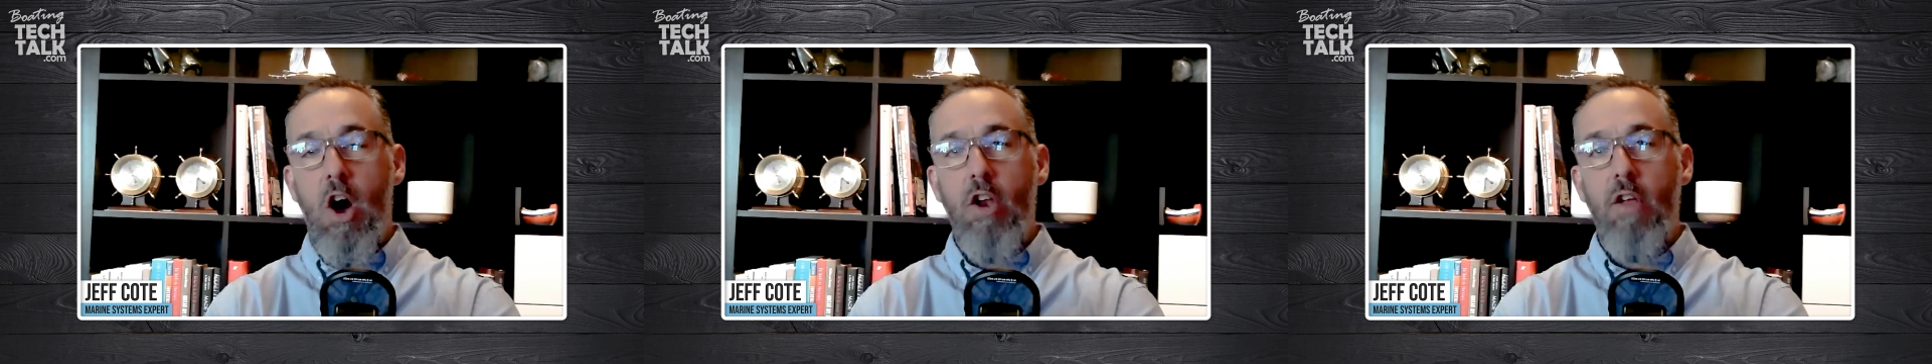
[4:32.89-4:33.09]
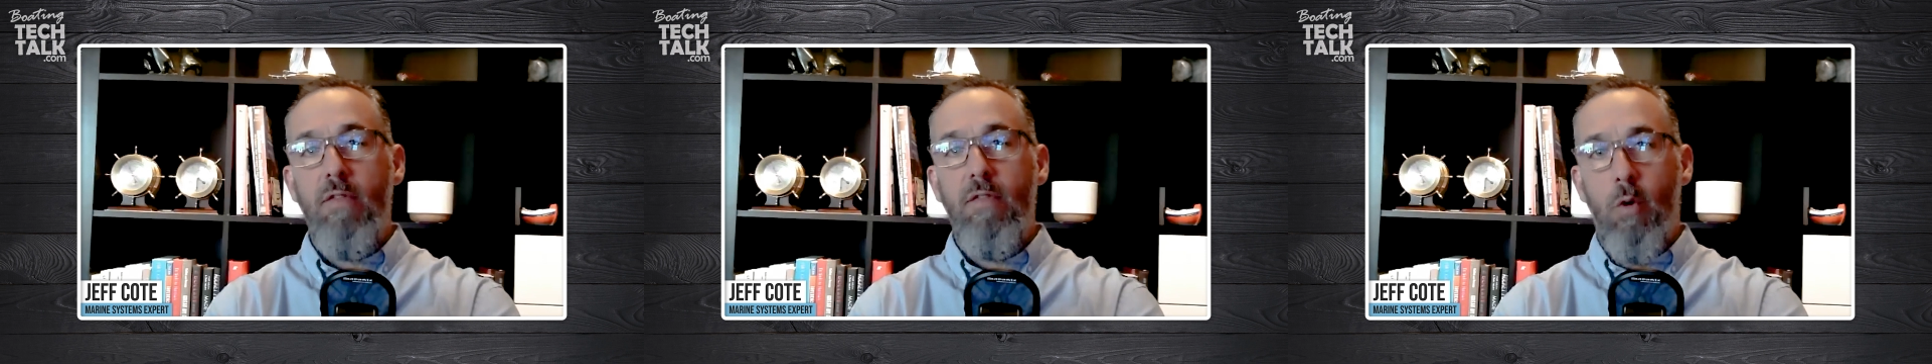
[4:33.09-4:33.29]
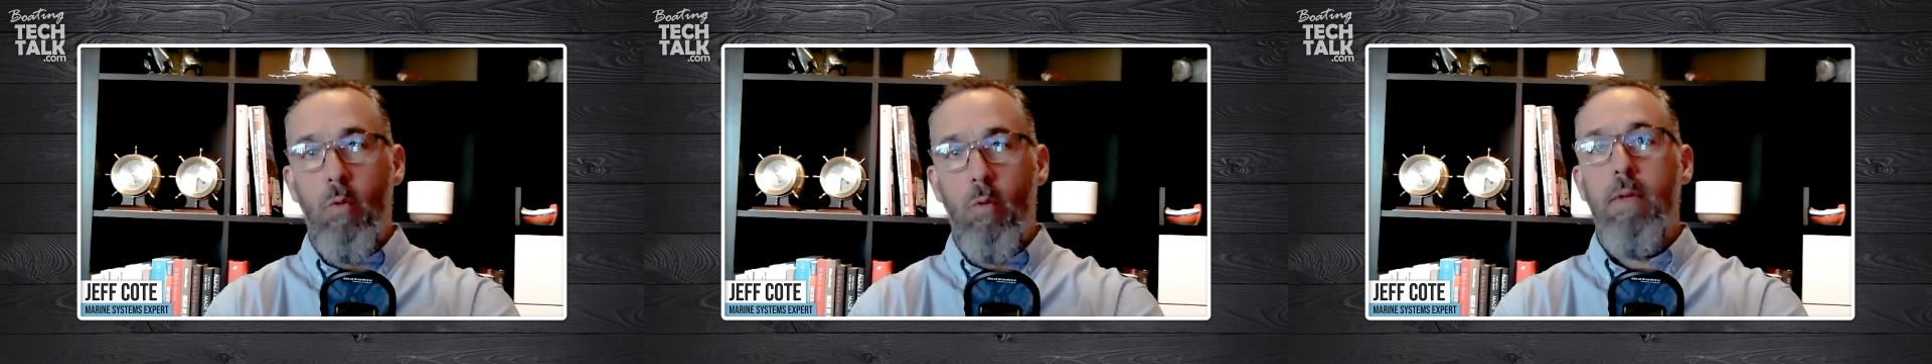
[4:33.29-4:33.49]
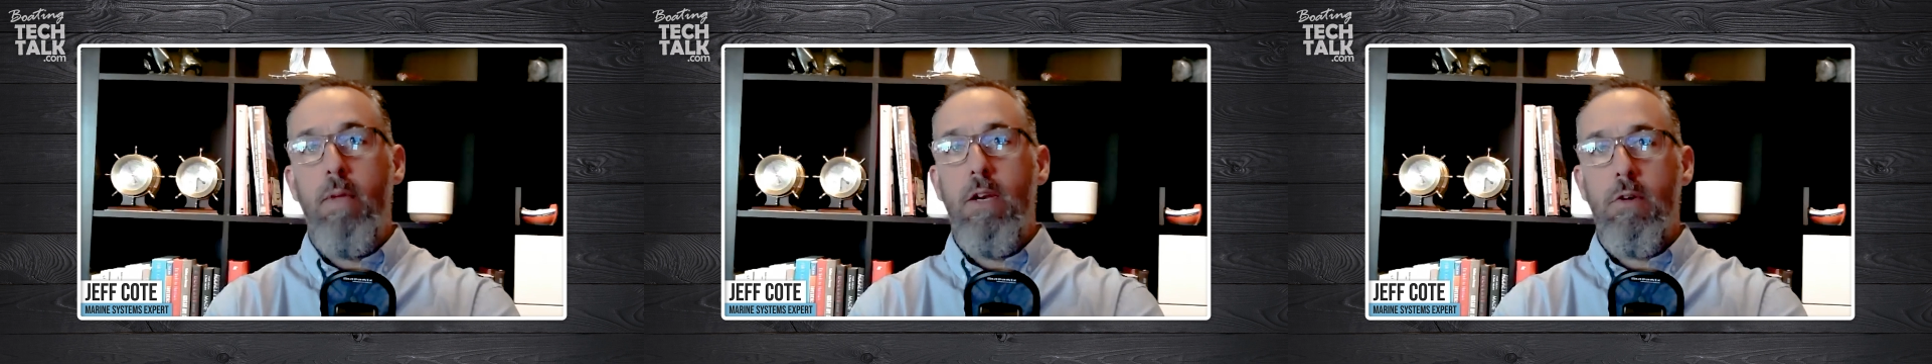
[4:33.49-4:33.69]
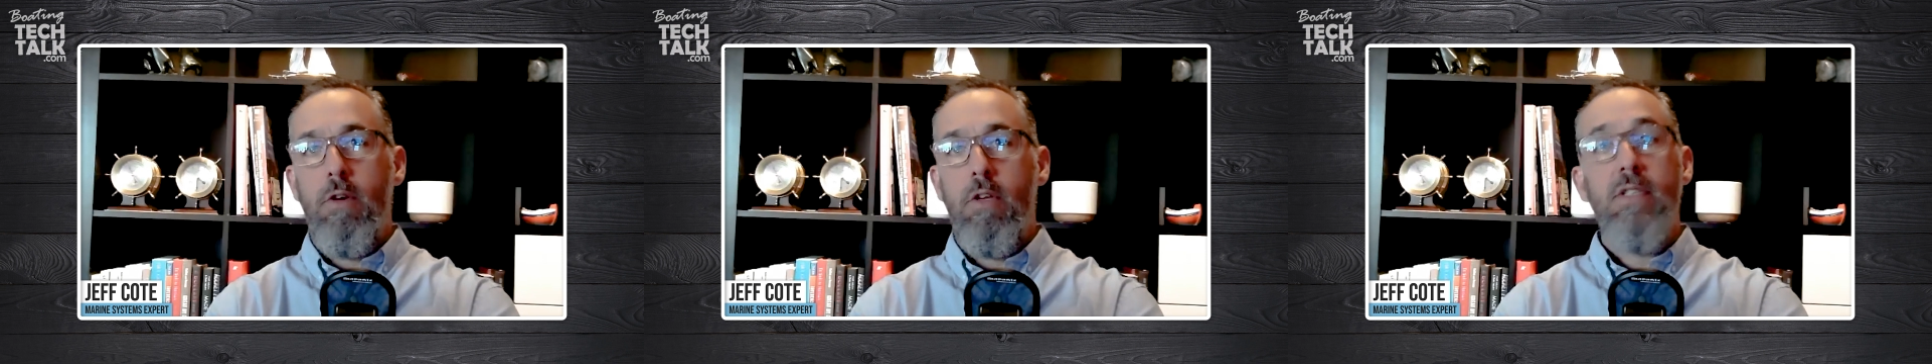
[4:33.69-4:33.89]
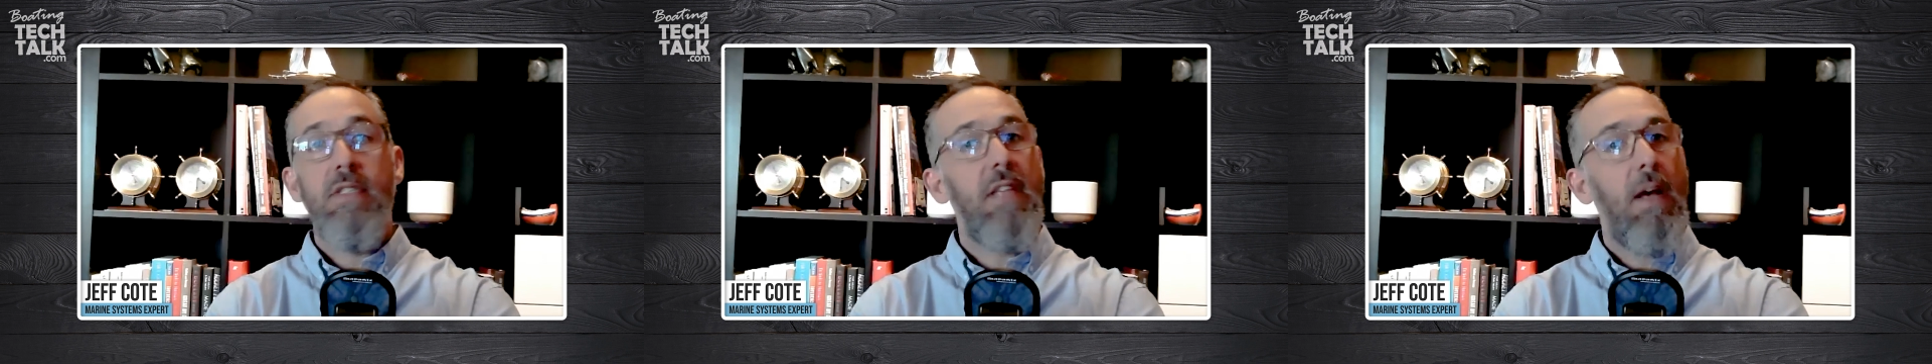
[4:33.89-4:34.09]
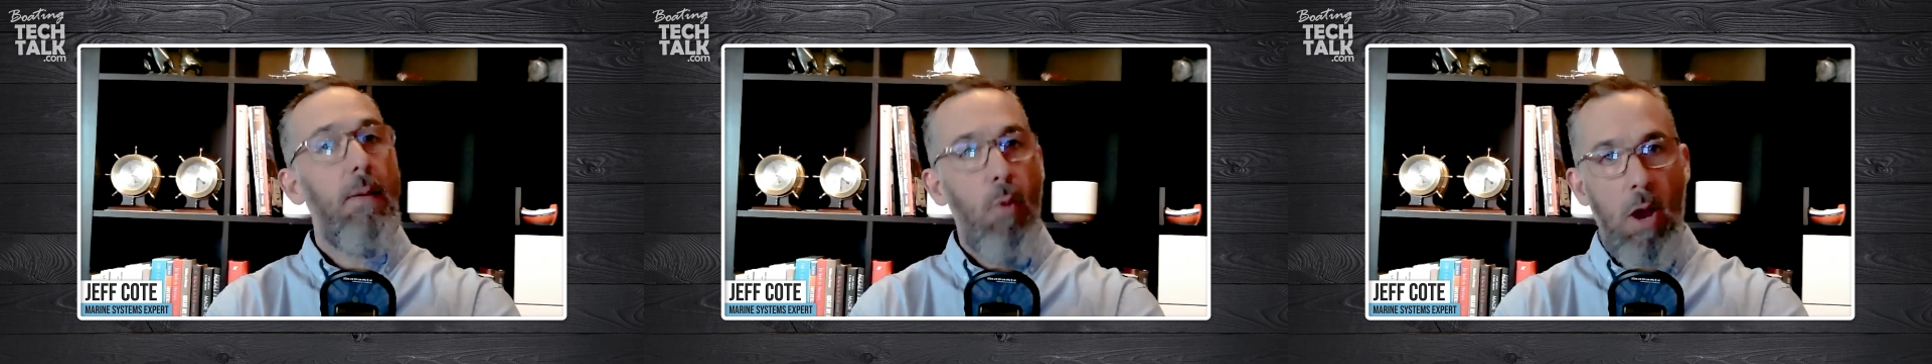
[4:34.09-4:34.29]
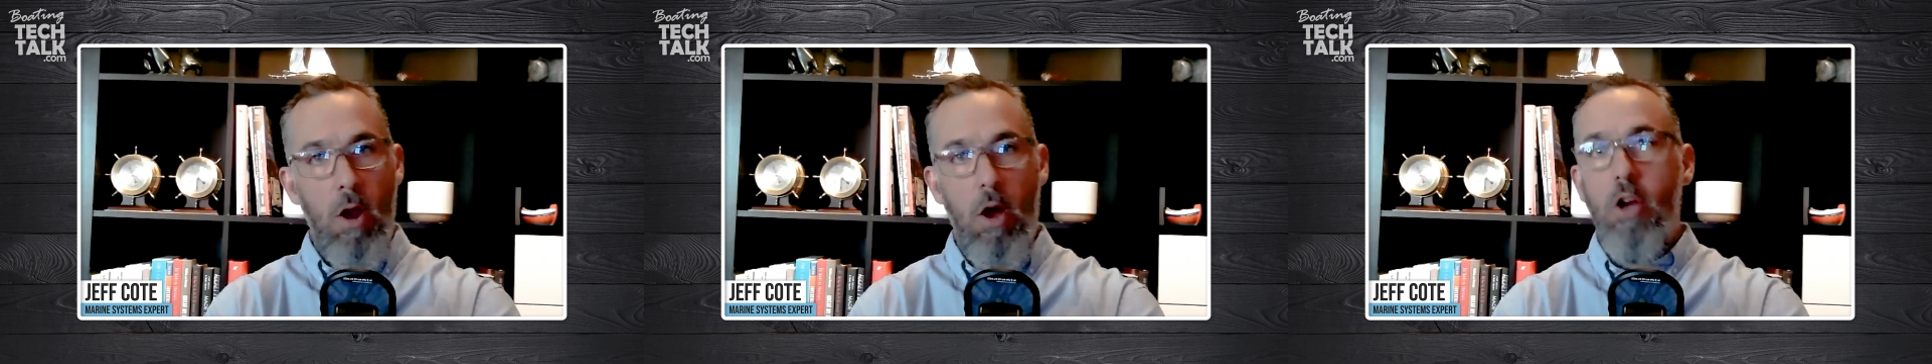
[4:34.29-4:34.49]
on a voltmeter
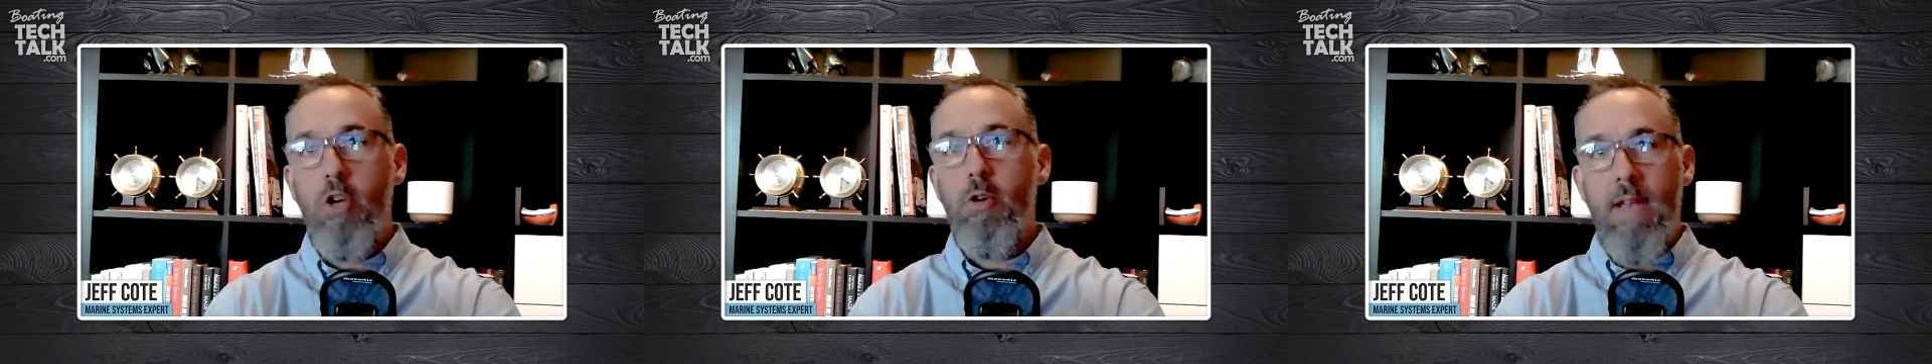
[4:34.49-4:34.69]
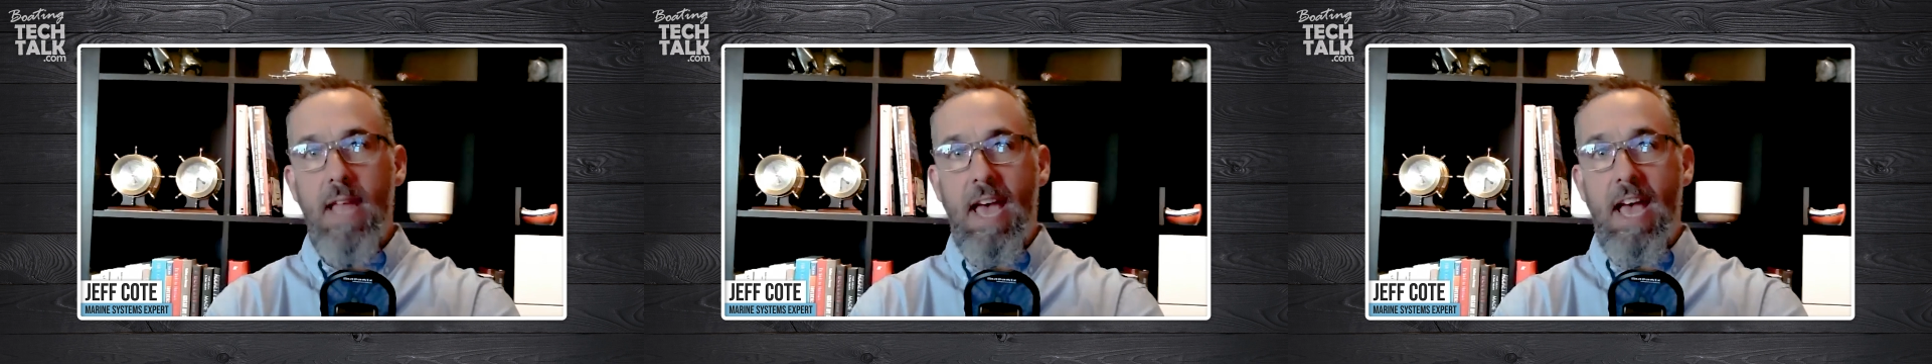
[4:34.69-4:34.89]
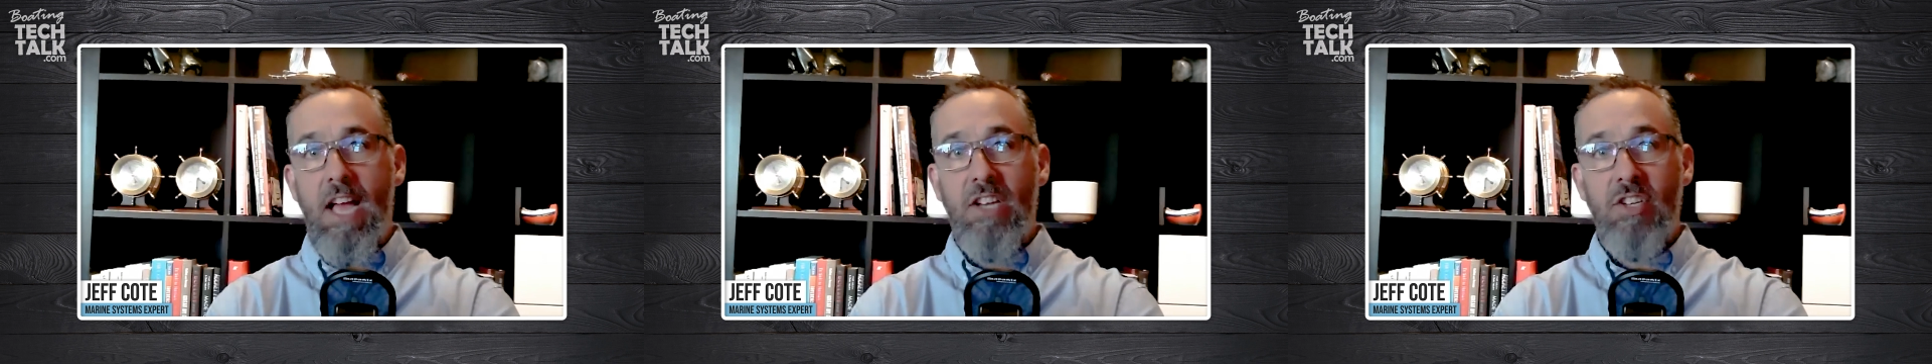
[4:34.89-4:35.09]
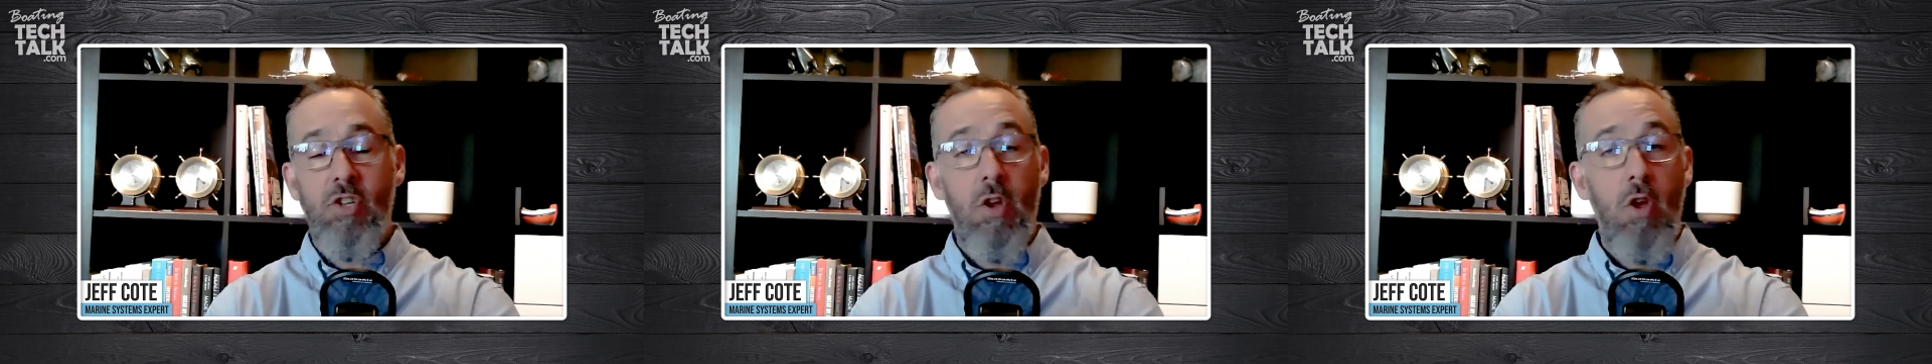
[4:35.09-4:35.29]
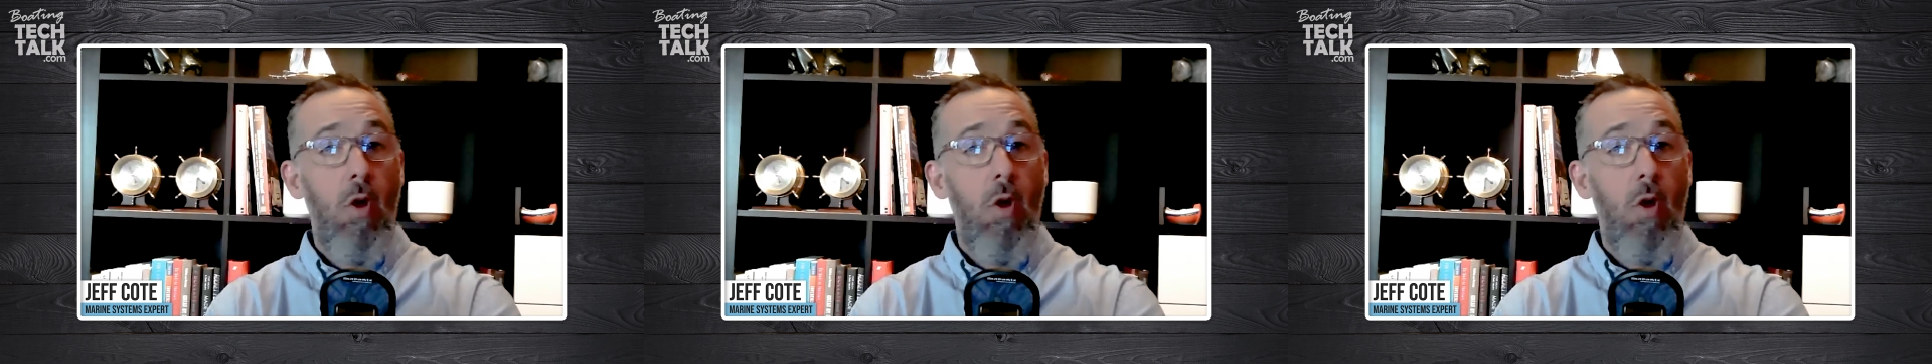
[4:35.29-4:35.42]
somewhere on your dash,